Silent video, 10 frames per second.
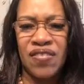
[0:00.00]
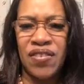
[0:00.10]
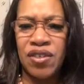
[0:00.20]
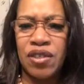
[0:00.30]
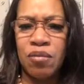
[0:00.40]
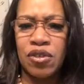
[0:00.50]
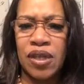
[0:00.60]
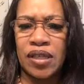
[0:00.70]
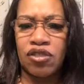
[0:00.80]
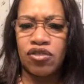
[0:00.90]
feels
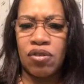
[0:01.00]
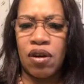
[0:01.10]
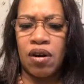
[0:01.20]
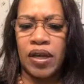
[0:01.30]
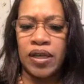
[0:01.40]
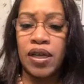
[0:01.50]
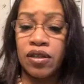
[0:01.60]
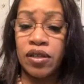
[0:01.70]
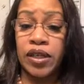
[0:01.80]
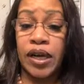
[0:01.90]
almost like straw. I
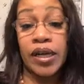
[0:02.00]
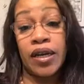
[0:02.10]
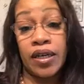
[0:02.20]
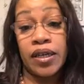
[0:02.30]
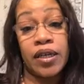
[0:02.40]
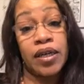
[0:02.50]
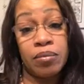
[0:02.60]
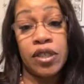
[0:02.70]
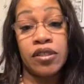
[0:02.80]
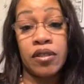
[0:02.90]
colored it, I got it in, I
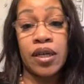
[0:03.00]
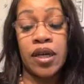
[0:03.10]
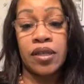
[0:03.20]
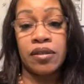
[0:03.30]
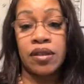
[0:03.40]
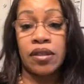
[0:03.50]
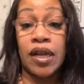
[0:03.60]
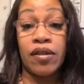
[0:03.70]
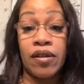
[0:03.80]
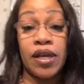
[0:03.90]
bleached the knots.
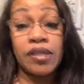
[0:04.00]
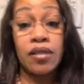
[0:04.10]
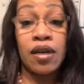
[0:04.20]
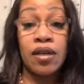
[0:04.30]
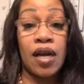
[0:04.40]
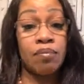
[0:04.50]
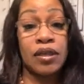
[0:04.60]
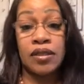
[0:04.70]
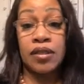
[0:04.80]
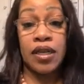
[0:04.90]
Now the lace on it, I
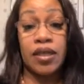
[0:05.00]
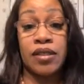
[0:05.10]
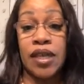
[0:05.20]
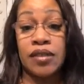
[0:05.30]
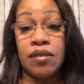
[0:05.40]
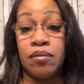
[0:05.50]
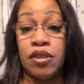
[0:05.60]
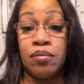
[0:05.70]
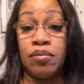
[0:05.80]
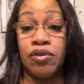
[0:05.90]
must say, is like some
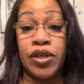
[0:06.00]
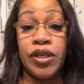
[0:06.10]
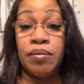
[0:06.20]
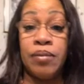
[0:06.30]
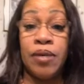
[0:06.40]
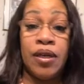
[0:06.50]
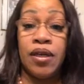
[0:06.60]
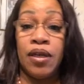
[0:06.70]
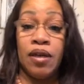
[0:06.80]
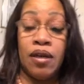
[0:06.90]
Supreme
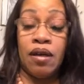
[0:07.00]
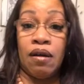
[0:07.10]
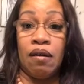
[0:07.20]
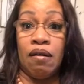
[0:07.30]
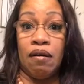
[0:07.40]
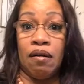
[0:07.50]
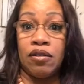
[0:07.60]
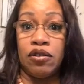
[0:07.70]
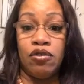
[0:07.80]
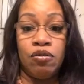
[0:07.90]

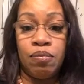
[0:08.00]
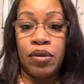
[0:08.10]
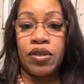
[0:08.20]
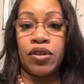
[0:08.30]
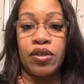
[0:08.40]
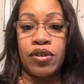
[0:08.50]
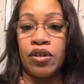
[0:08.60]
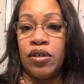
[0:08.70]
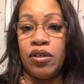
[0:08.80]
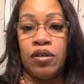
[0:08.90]
super
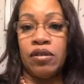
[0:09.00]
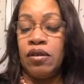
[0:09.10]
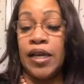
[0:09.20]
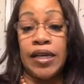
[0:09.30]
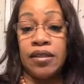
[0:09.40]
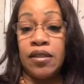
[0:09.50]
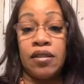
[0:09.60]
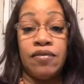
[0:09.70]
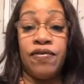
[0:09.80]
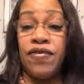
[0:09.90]
lace.
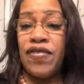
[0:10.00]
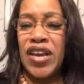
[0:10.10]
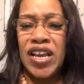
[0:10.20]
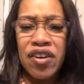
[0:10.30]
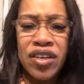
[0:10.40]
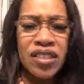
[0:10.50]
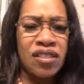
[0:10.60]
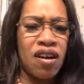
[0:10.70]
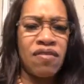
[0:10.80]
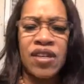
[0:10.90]
It's very
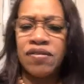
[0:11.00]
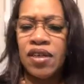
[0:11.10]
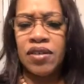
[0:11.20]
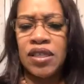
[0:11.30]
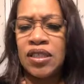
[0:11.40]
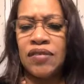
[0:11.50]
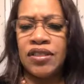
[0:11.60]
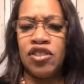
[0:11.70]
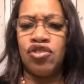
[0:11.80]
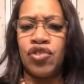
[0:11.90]
soft. It's
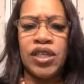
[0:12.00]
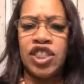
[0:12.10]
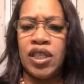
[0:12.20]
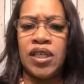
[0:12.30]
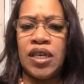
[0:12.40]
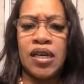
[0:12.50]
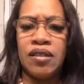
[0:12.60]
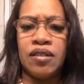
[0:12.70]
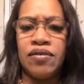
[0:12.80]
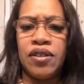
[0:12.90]
even stretchy,
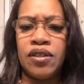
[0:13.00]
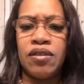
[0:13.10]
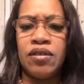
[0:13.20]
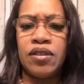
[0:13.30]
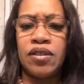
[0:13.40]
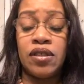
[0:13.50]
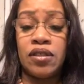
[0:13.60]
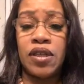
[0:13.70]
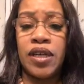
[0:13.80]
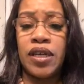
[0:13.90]
kind of,
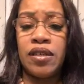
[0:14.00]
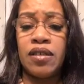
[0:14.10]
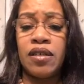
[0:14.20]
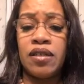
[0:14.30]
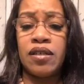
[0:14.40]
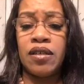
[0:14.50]
and the